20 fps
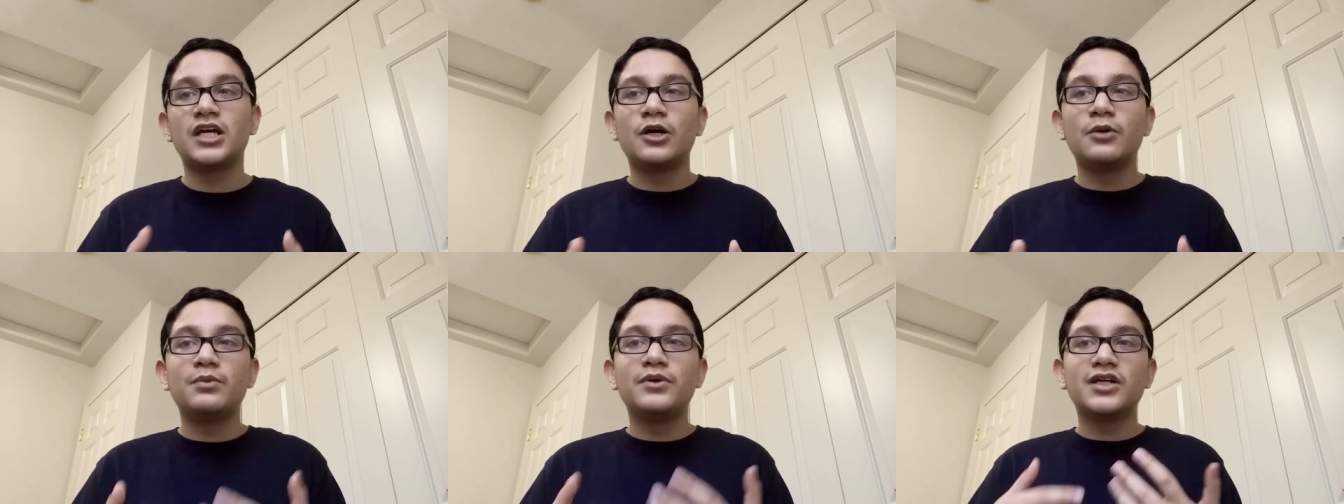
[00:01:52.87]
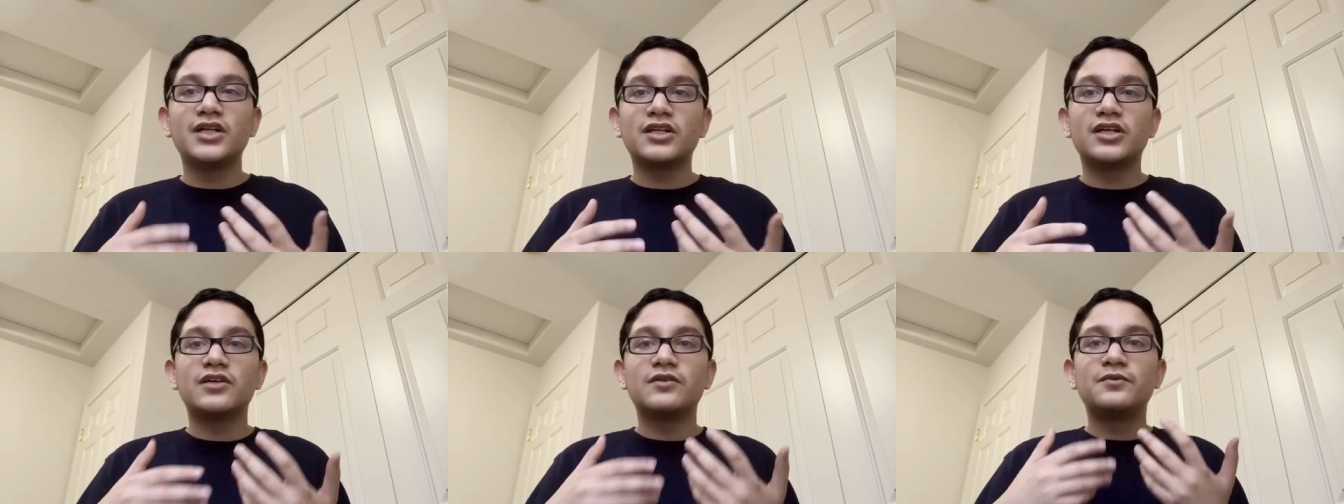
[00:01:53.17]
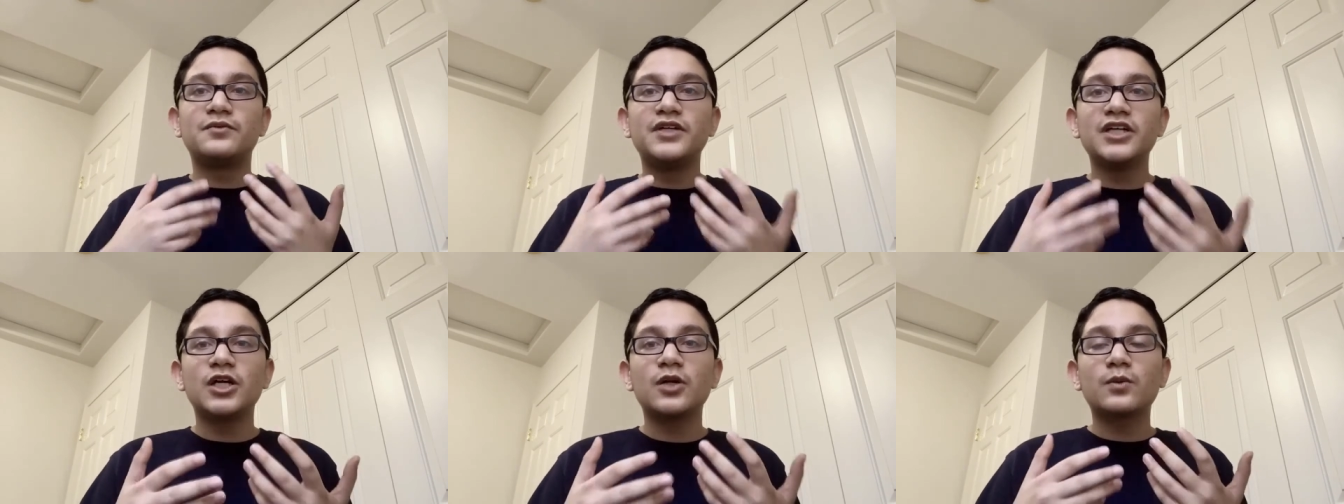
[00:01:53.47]
We will learn
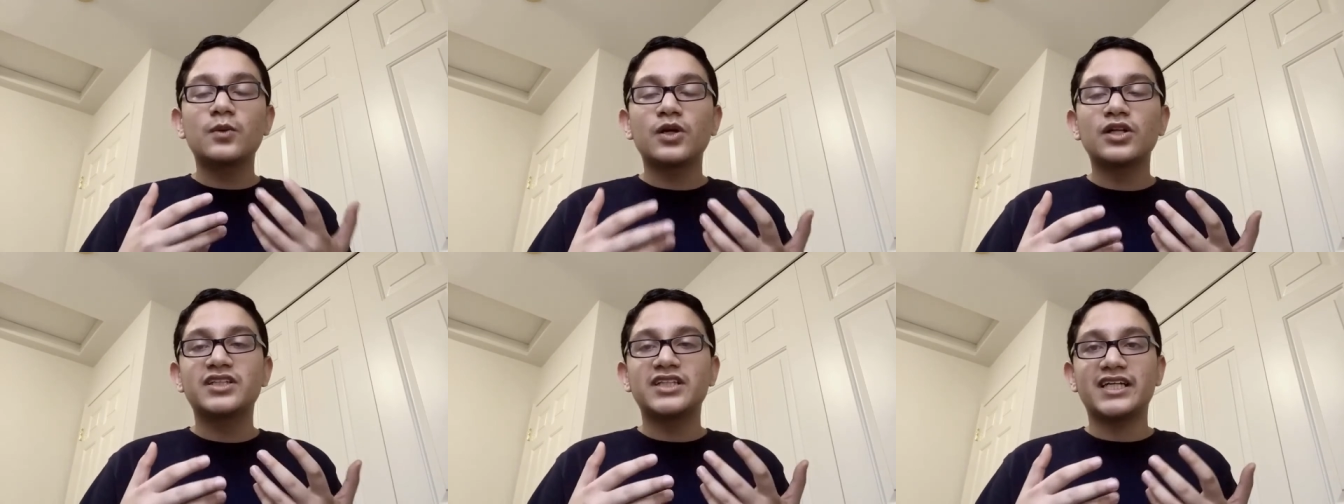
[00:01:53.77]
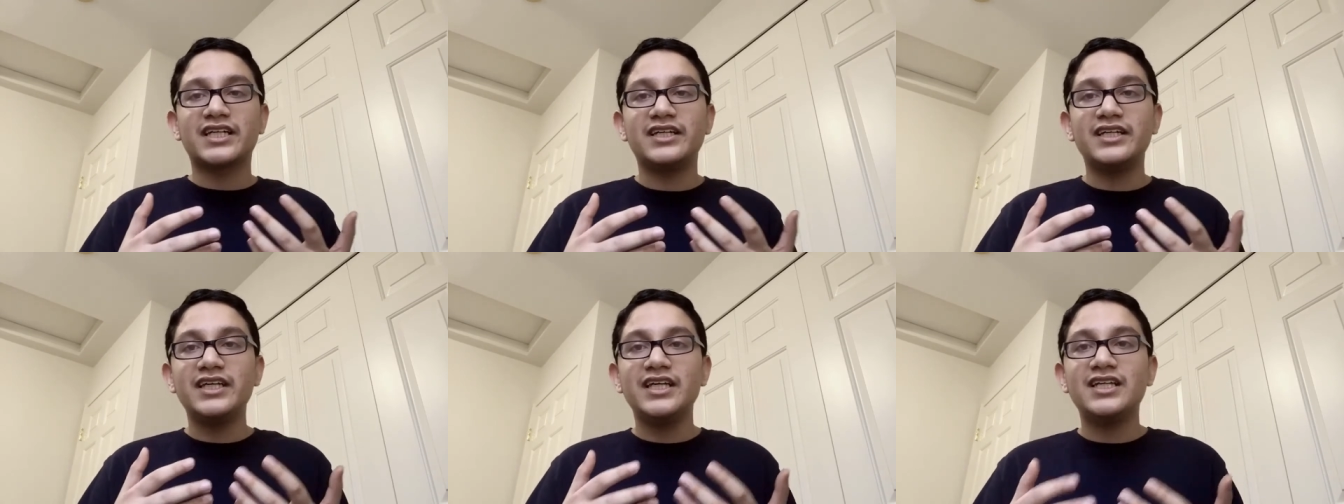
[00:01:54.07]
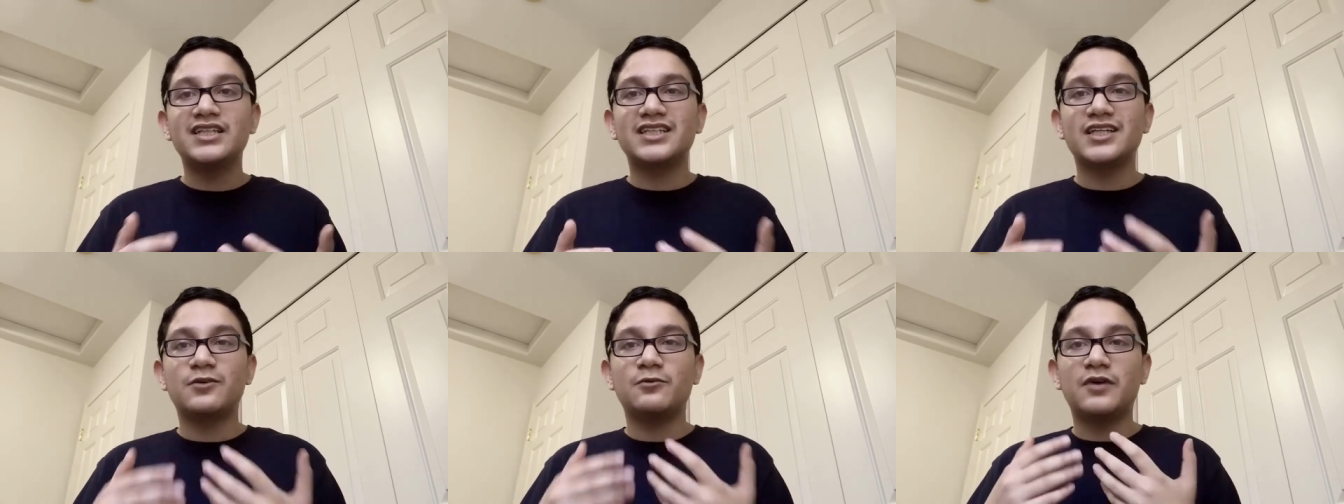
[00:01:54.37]
real-world
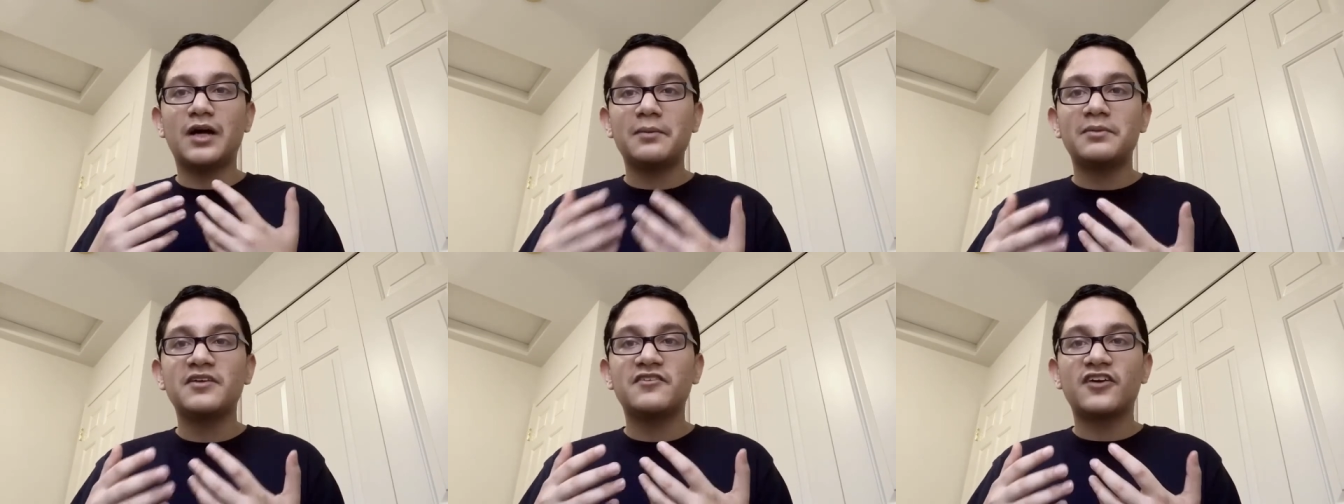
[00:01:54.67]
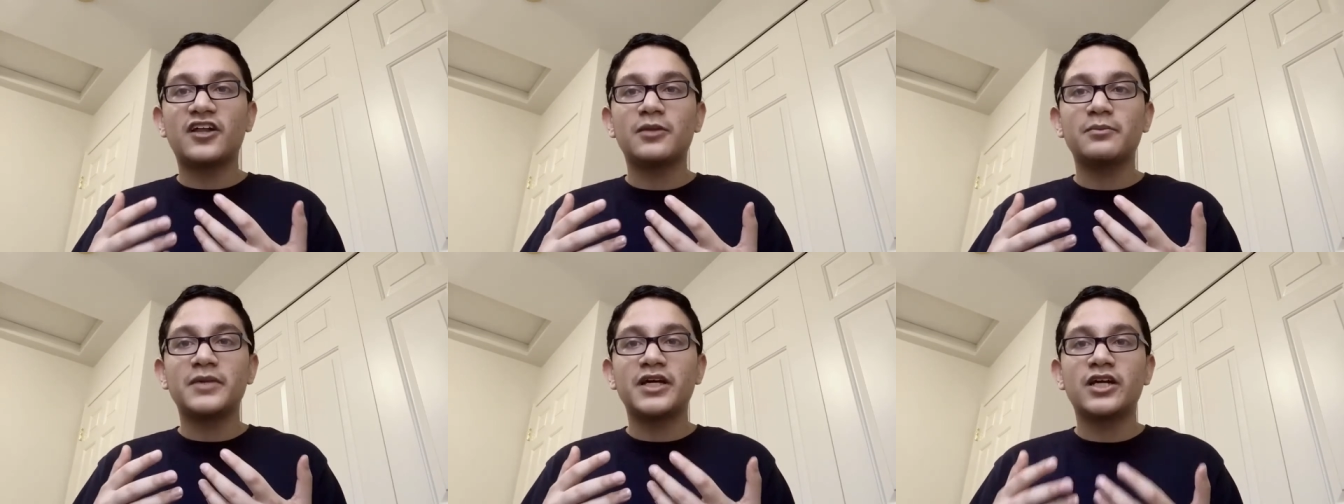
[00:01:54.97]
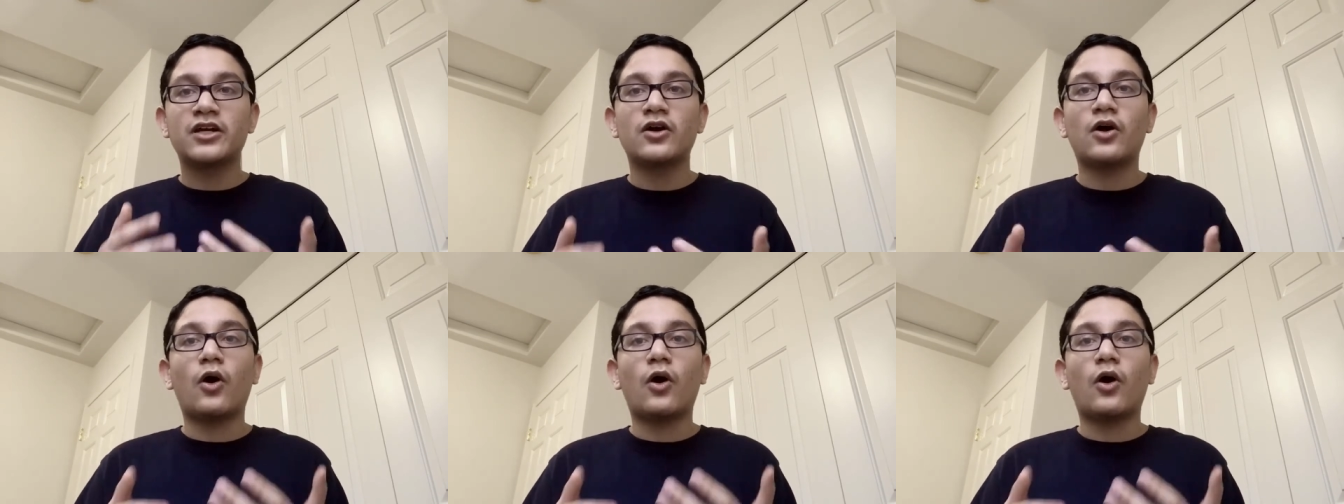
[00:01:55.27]
techniques in web development